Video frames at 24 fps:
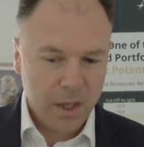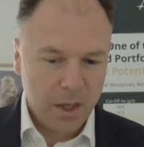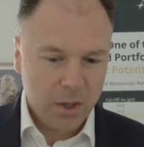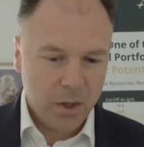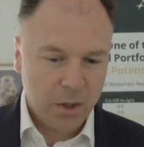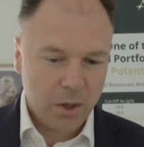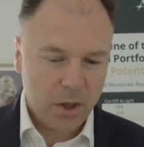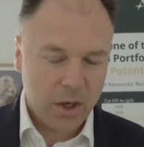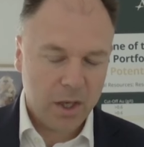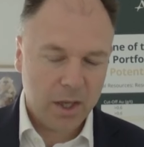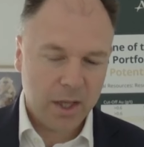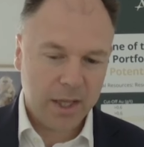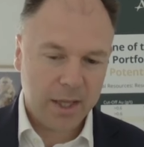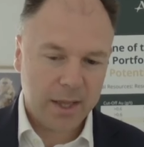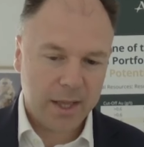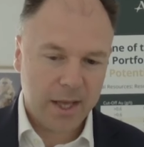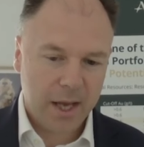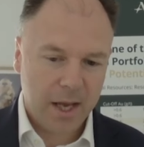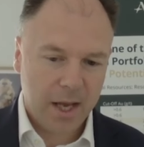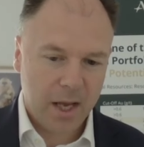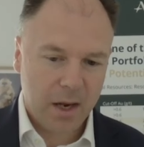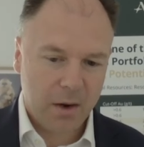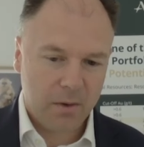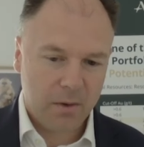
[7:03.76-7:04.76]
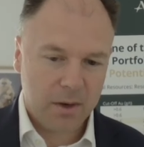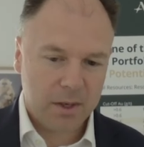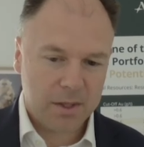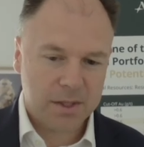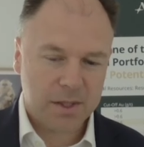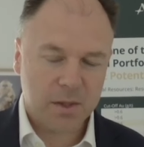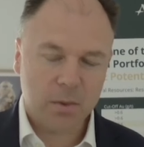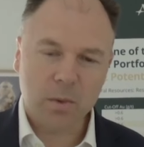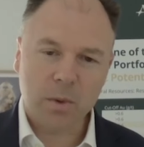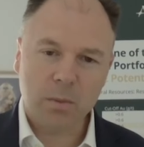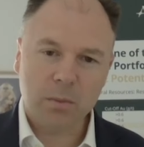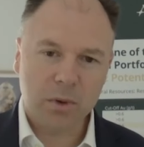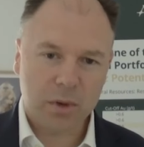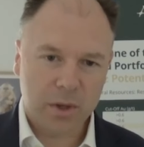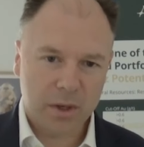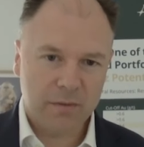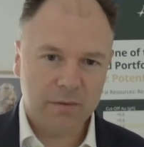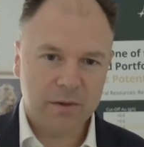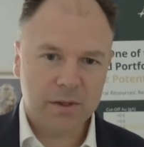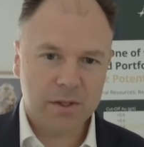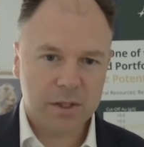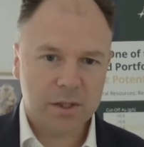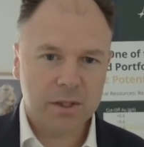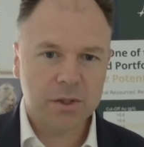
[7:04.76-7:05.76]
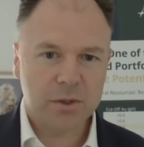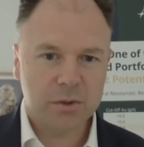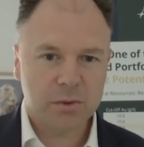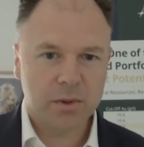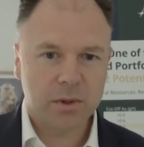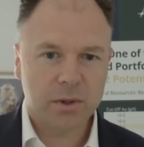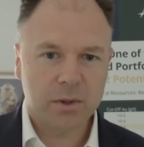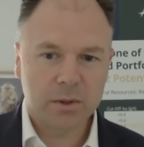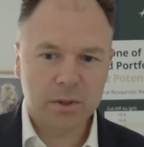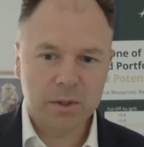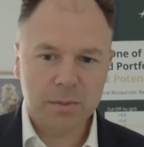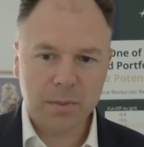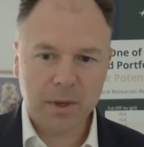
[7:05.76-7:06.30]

not only the areas that were previously drilled,